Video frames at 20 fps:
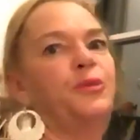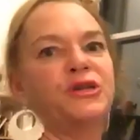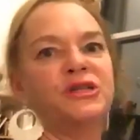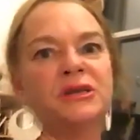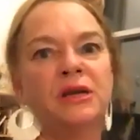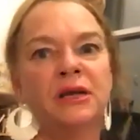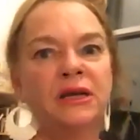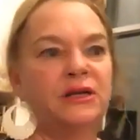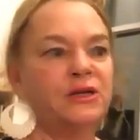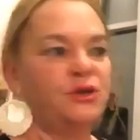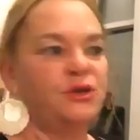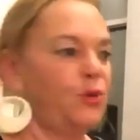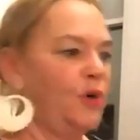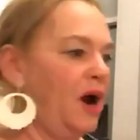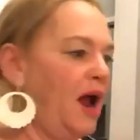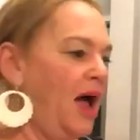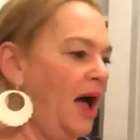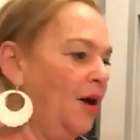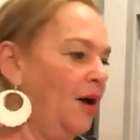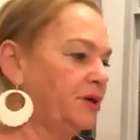Brazilians
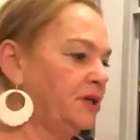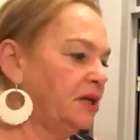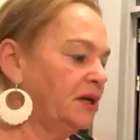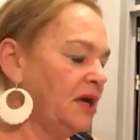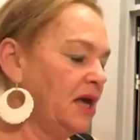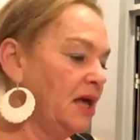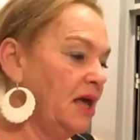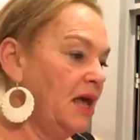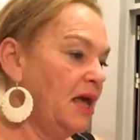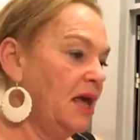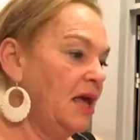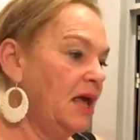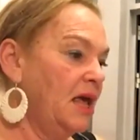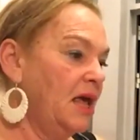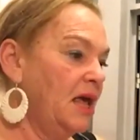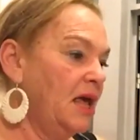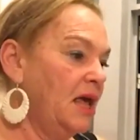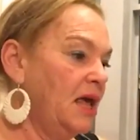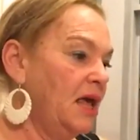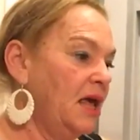were out.
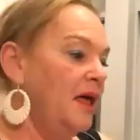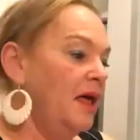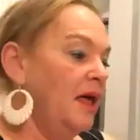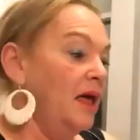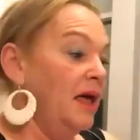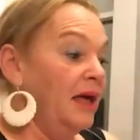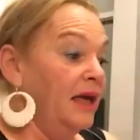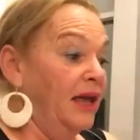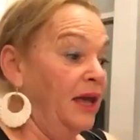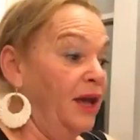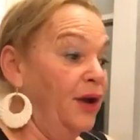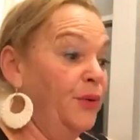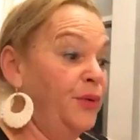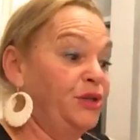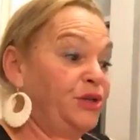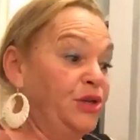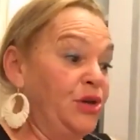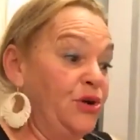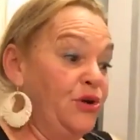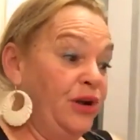It
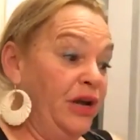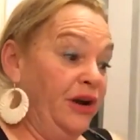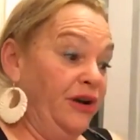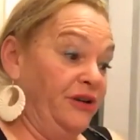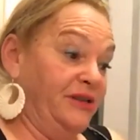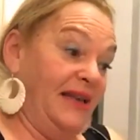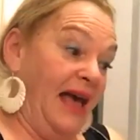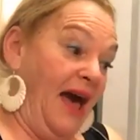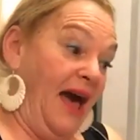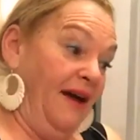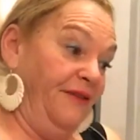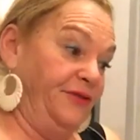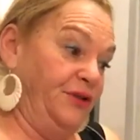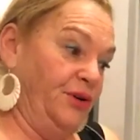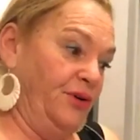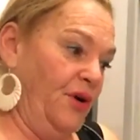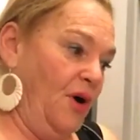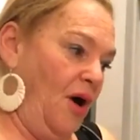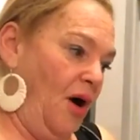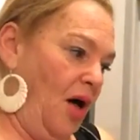was New Year's
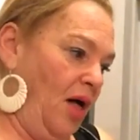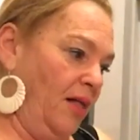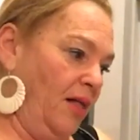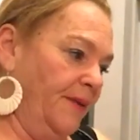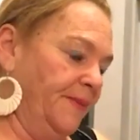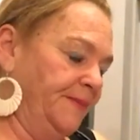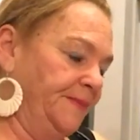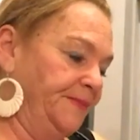after all.